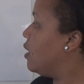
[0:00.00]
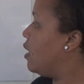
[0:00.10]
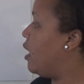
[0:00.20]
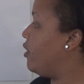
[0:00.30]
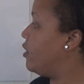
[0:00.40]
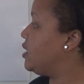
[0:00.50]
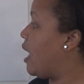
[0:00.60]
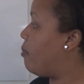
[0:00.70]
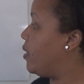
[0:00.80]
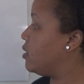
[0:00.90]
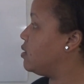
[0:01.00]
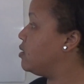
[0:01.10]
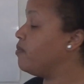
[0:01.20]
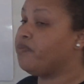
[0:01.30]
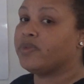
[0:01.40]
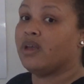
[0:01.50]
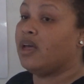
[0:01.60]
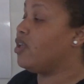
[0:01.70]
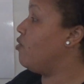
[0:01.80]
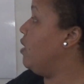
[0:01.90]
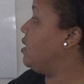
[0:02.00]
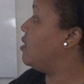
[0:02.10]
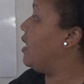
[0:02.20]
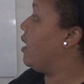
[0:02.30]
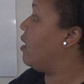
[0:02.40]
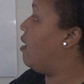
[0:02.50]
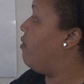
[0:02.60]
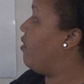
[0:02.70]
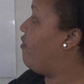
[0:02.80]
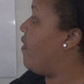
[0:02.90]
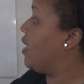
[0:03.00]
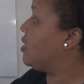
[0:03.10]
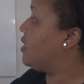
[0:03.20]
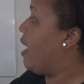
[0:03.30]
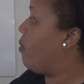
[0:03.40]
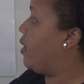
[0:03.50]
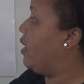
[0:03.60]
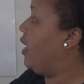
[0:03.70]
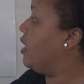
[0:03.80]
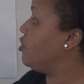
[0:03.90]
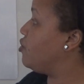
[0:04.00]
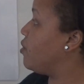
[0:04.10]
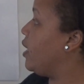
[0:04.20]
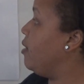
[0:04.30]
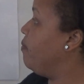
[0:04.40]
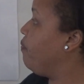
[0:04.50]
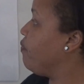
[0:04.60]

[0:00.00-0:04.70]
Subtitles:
under your topics. You need to think of effects that were in history,